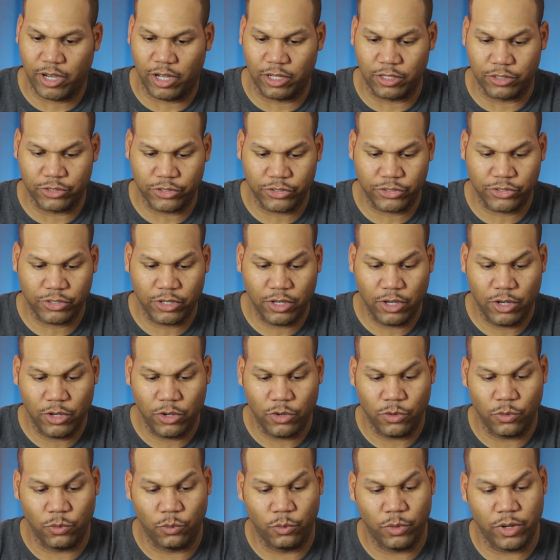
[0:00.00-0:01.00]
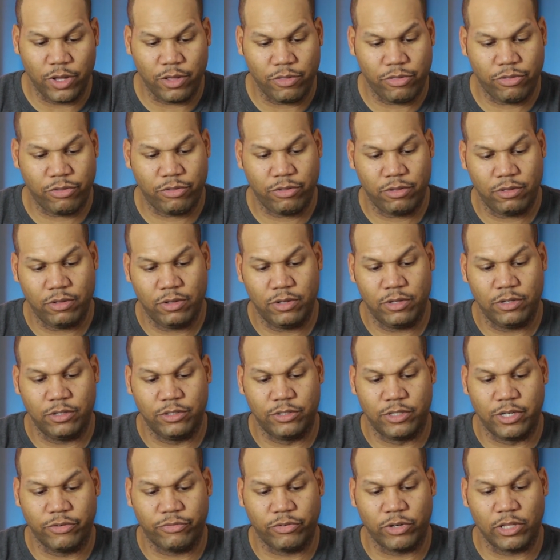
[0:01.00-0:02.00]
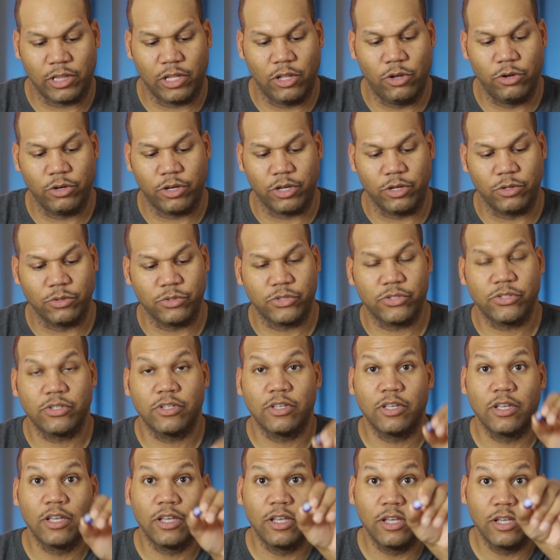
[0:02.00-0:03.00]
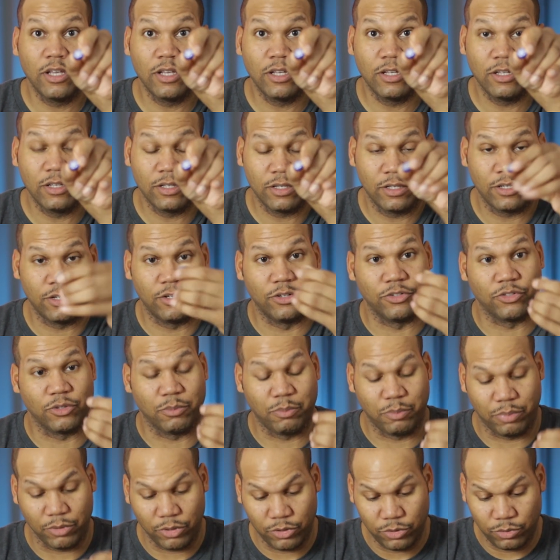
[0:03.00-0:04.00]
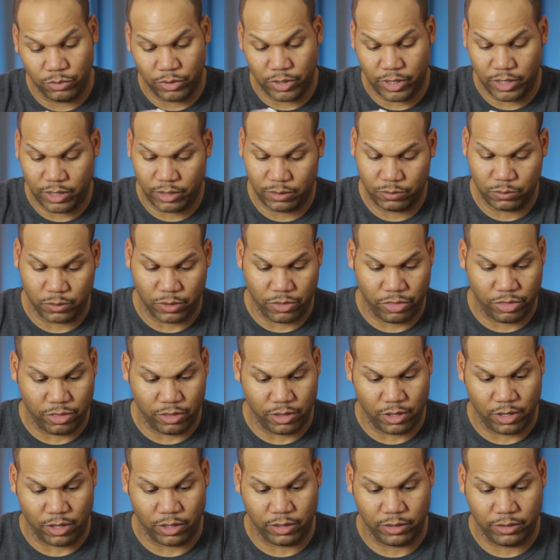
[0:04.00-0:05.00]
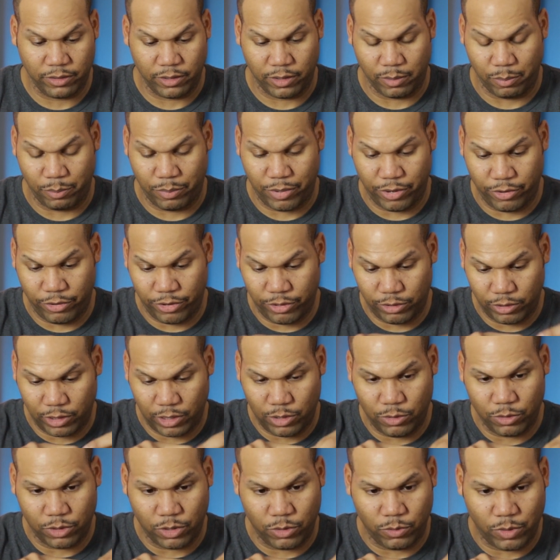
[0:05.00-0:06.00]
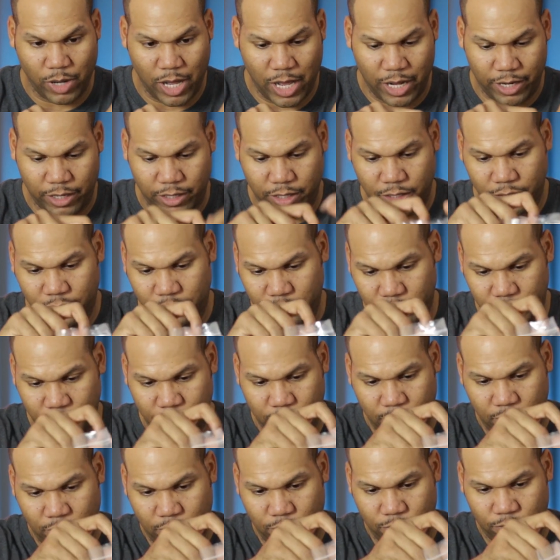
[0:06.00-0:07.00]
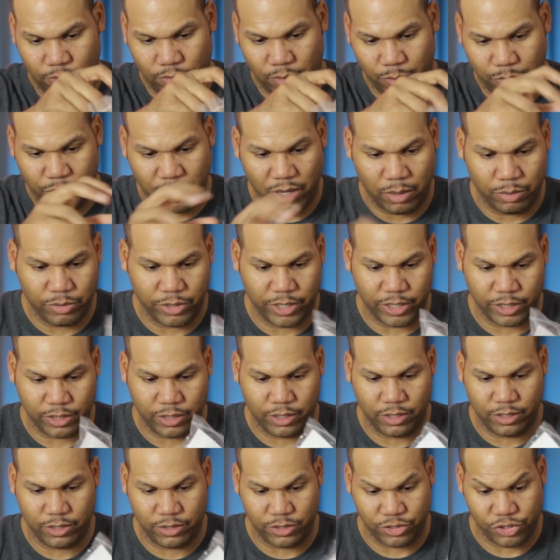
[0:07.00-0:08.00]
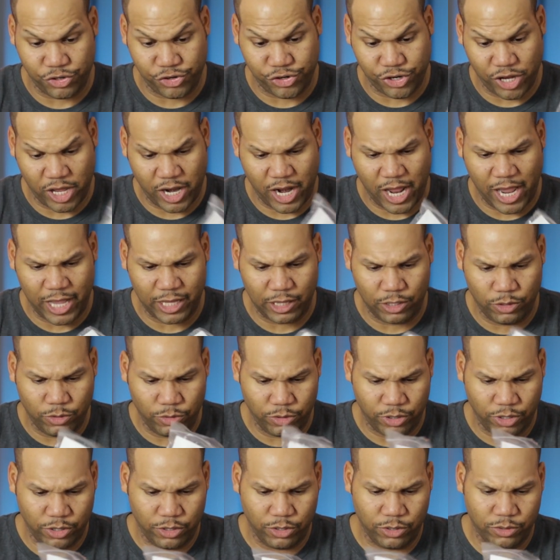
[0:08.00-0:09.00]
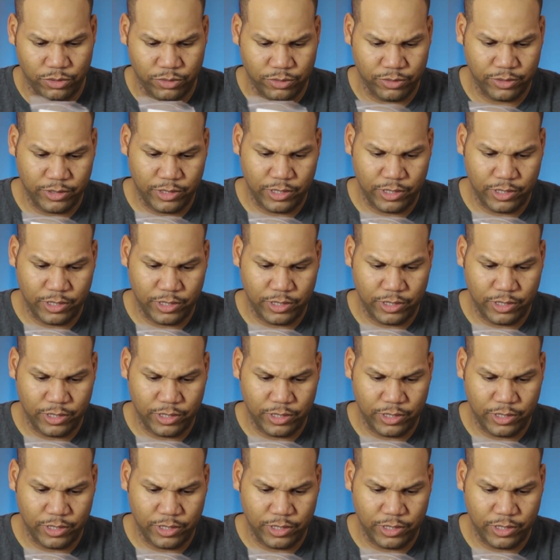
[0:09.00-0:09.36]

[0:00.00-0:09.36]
colors with different logos. Here's a blue one with the Imperial logo on it, Republic, the Jedi logo.